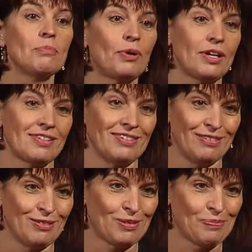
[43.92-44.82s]

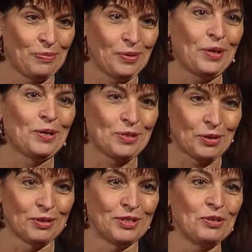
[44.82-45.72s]
president.
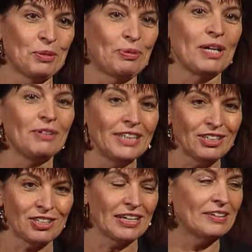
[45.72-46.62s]
So you're
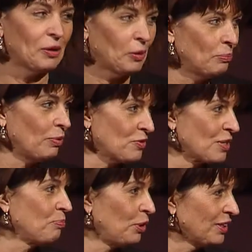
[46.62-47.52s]
privileged, and I hope also
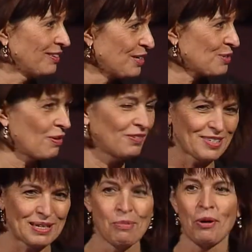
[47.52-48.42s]
in politics we'll
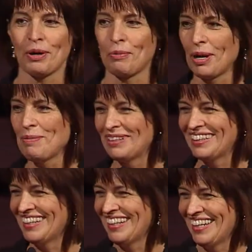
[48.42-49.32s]
see more women